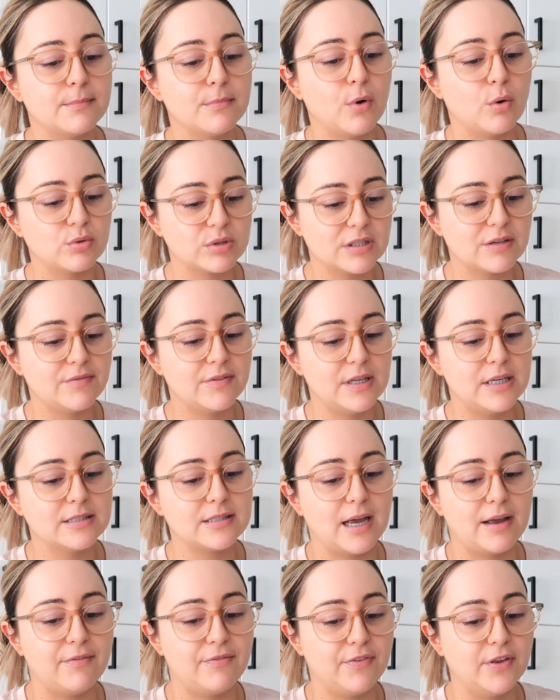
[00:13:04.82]
most of
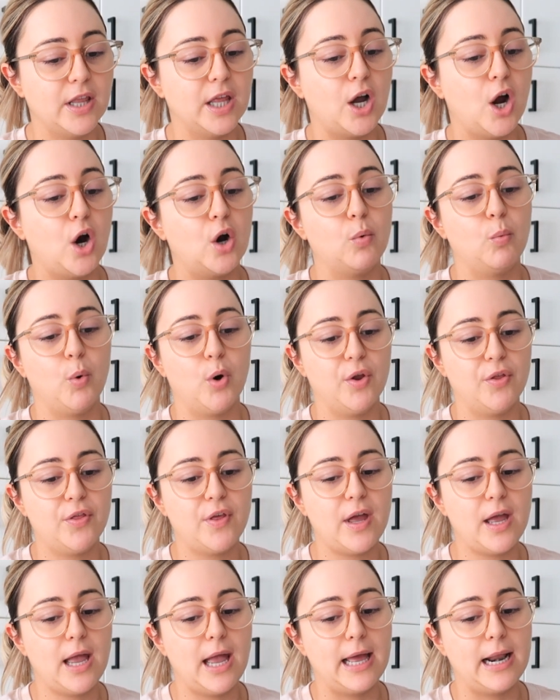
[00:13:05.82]
these I feel like are worth
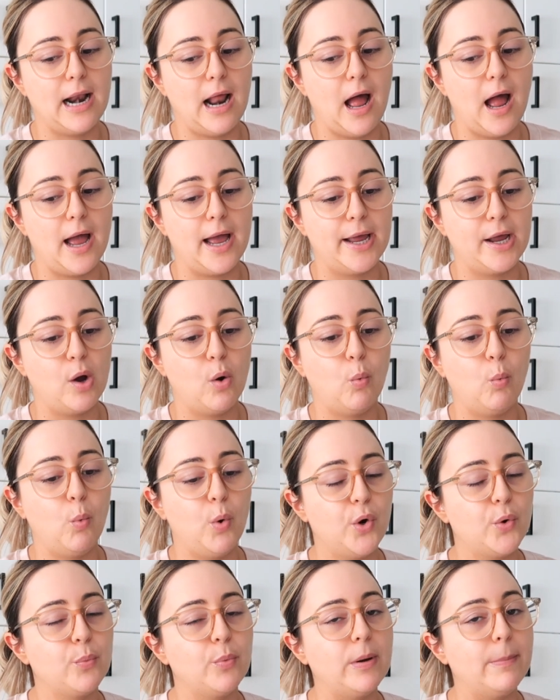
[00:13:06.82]
it and I
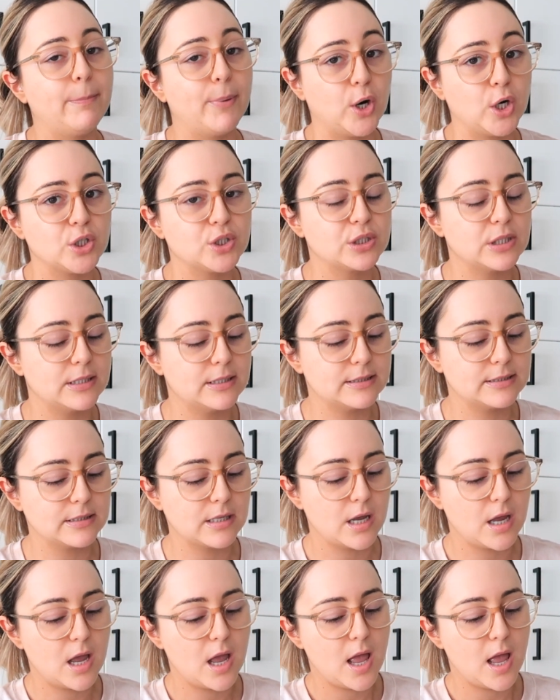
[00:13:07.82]
would repurchase